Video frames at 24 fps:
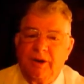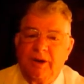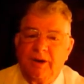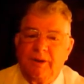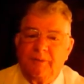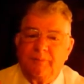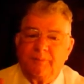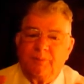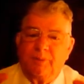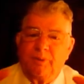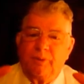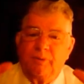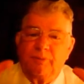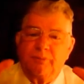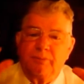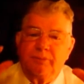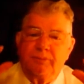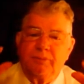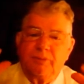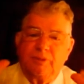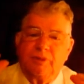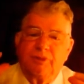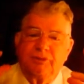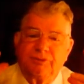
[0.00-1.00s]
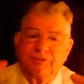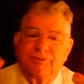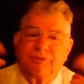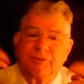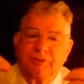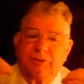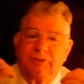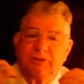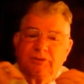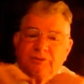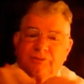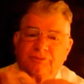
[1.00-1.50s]
and put
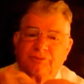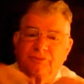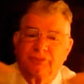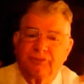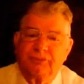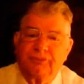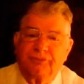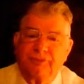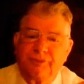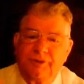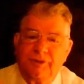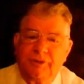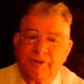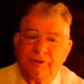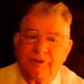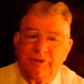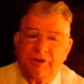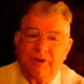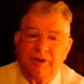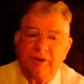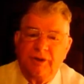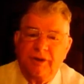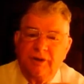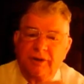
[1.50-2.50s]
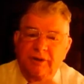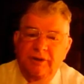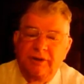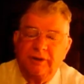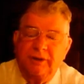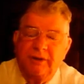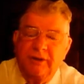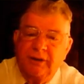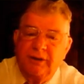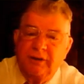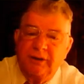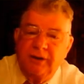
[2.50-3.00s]
mercy and truth in your head.
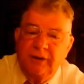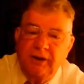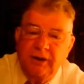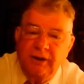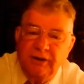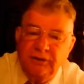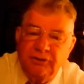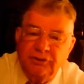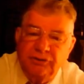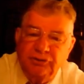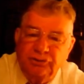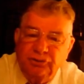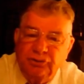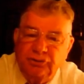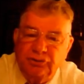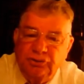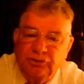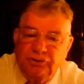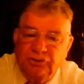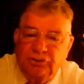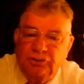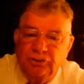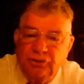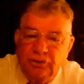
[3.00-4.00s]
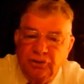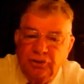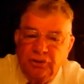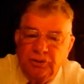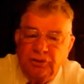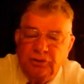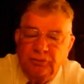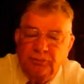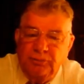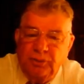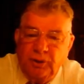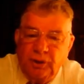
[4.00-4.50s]
And there's a
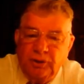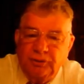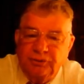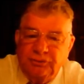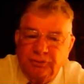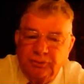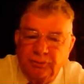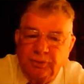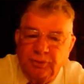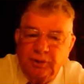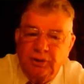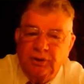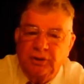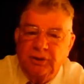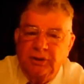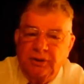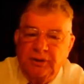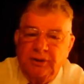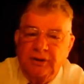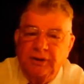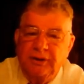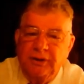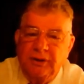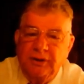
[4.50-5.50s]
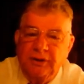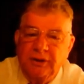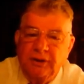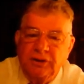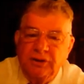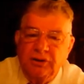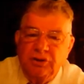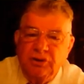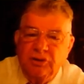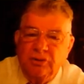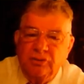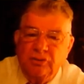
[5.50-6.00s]
good possibility
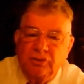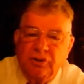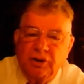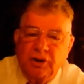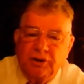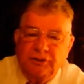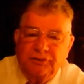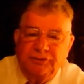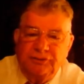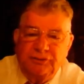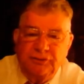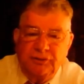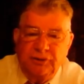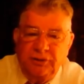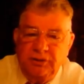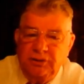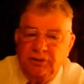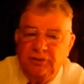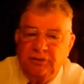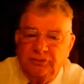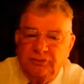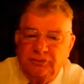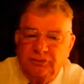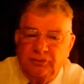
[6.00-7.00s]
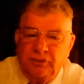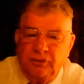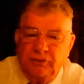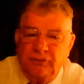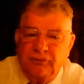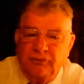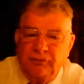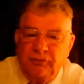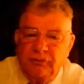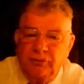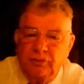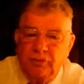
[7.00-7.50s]
you'll cut your ears
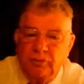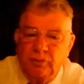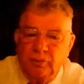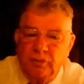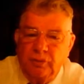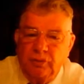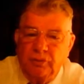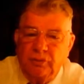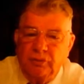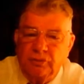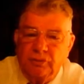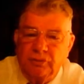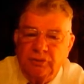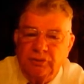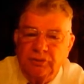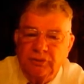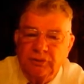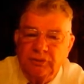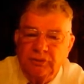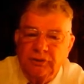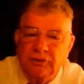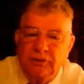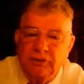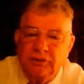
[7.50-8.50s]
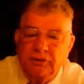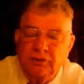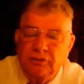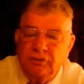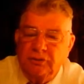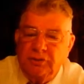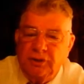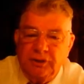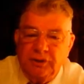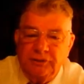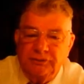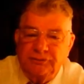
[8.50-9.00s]
off from the world.
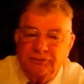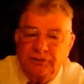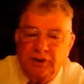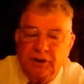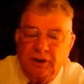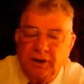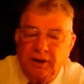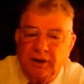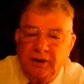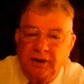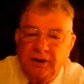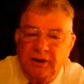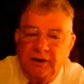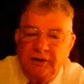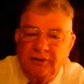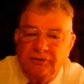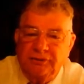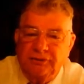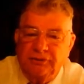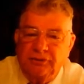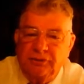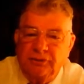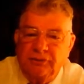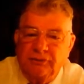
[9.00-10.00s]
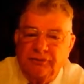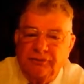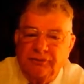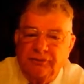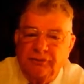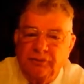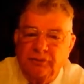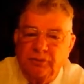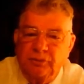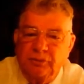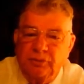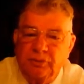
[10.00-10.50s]
You'll cut your eyes off
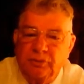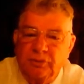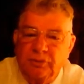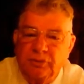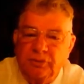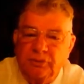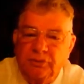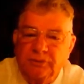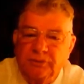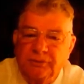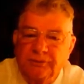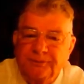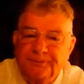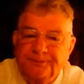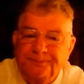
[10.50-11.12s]
from the world.